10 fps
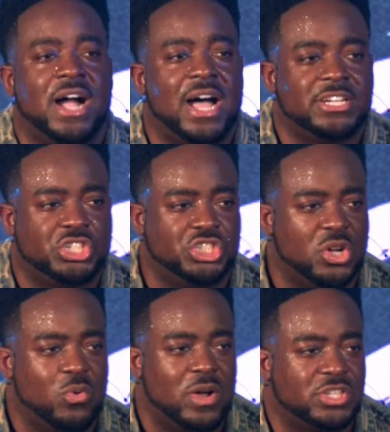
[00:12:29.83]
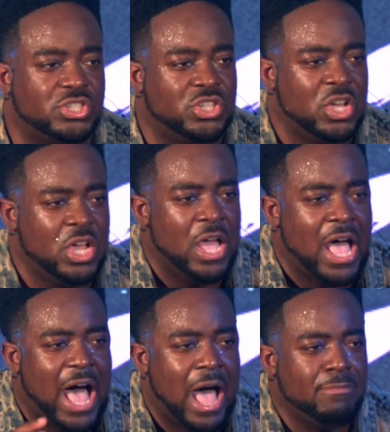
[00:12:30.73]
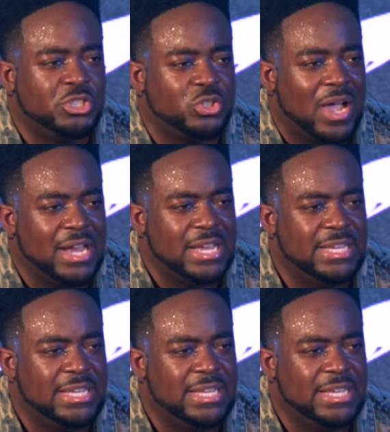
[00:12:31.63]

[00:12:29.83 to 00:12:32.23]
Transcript: God to show us, I'm trying